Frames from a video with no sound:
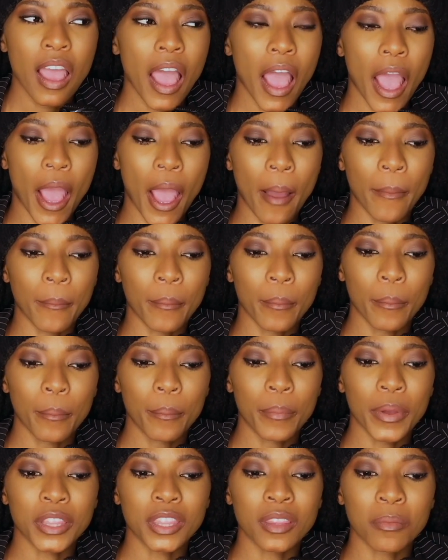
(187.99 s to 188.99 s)

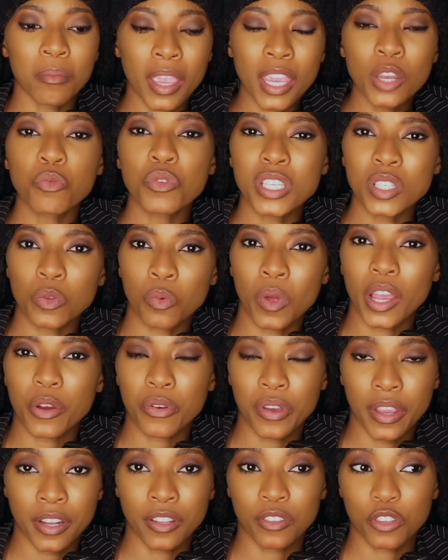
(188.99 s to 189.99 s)
But the main reason why I
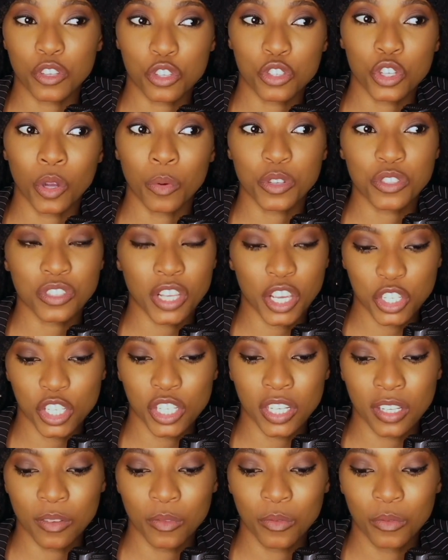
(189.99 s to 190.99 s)
created the show, which is
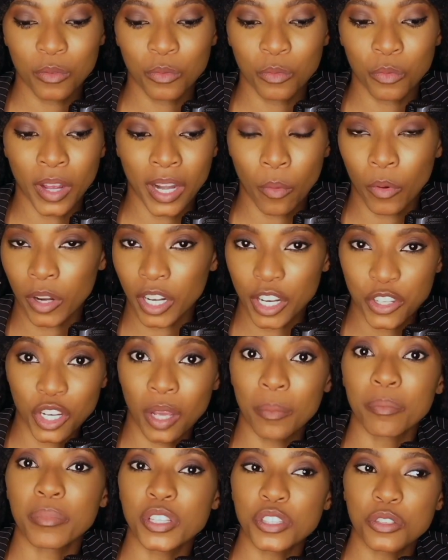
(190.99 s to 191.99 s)
actually what I want to
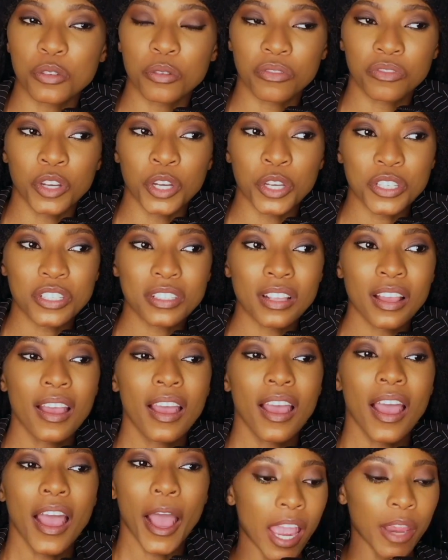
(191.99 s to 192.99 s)
jump into first,
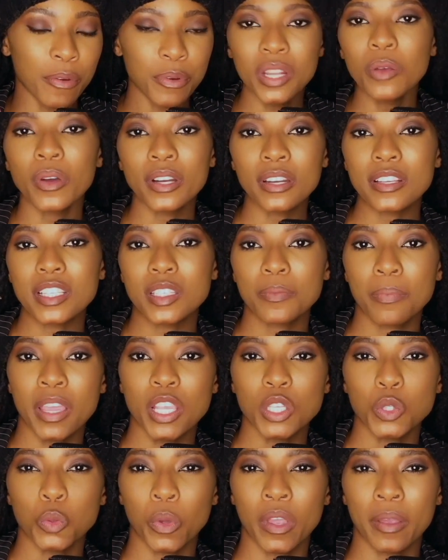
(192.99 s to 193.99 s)
I really wanted a
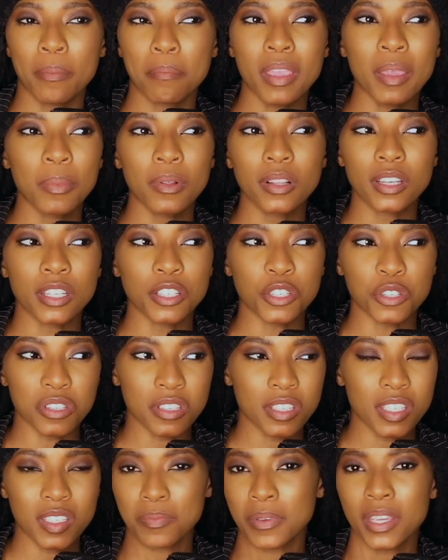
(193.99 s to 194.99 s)
space where people could
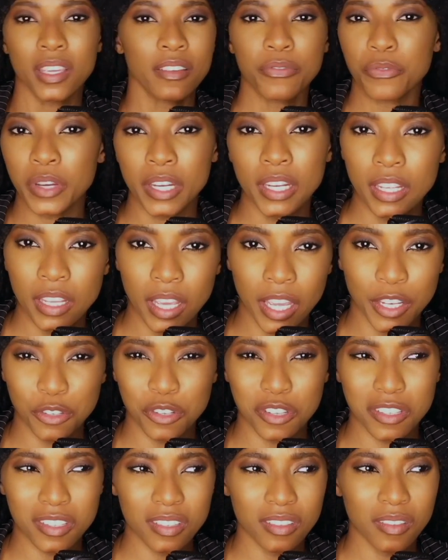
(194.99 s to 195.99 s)
just speak freely and
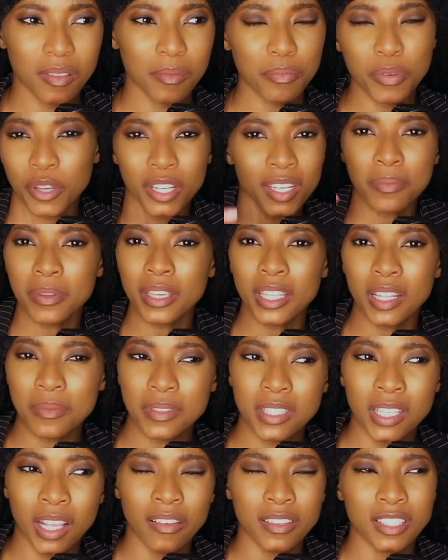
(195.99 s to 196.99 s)
just purely be
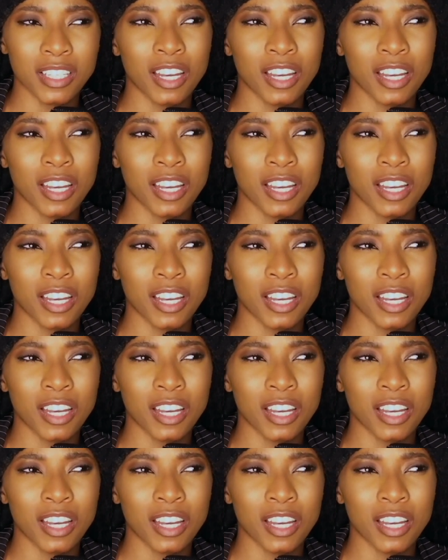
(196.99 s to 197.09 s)
themselves.